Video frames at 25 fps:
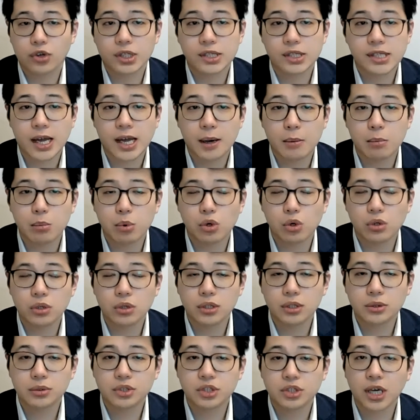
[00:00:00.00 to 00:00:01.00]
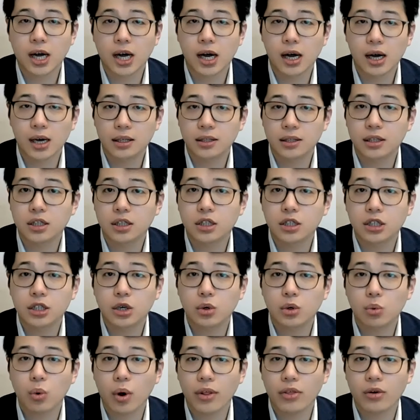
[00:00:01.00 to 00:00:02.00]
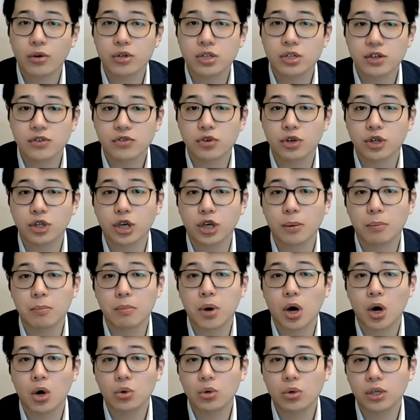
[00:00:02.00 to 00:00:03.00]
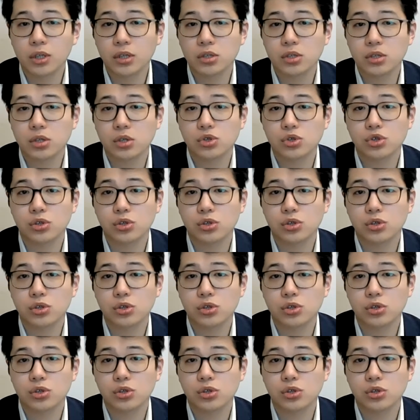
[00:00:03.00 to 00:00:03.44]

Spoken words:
For example, it was unclear whether different components